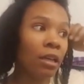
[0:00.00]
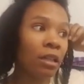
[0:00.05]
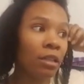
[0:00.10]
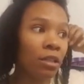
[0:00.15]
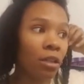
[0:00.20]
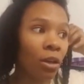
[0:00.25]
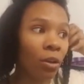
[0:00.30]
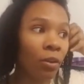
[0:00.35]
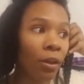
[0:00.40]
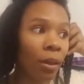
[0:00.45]

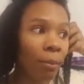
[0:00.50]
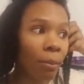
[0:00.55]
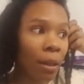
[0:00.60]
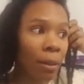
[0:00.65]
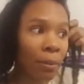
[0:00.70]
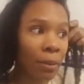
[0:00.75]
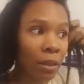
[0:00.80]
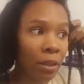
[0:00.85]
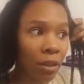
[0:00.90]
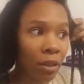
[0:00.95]
So that
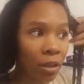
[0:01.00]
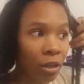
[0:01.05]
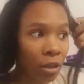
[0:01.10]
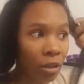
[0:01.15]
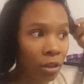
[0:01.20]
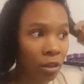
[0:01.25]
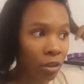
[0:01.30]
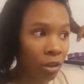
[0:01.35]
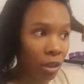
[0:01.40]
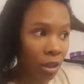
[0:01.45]
may be the
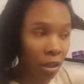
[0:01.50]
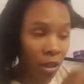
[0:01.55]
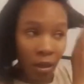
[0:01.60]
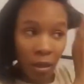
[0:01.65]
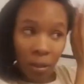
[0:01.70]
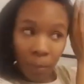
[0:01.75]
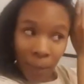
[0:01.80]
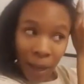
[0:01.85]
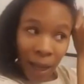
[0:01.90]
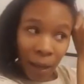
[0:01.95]
other thing.
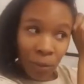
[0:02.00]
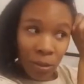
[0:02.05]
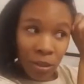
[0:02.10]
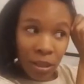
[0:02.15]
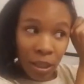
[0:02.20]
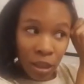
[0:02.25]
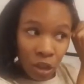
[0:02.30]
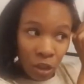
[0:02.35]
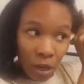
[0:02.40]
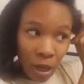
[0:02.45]
But I would
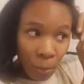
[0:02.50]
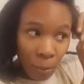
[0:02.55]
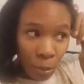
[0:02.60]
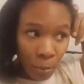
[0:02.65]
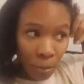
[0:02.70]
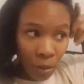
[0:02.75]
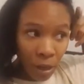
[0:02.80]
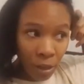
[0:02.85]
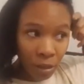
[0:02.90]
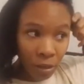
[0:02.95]
say try
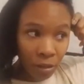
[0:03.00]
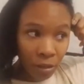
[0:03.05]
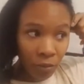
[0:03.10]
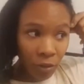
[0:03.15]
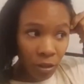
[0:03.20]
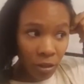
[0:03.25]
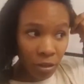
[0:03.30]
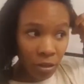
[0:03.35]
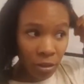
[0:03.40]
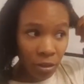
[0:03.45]
more product
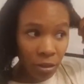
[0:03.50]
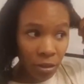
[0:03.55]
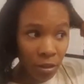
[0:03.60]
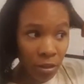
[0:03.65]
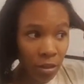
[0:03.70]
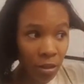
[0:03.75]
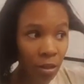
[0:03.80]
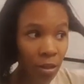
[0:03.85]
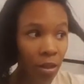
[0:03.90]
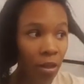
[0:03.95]
first.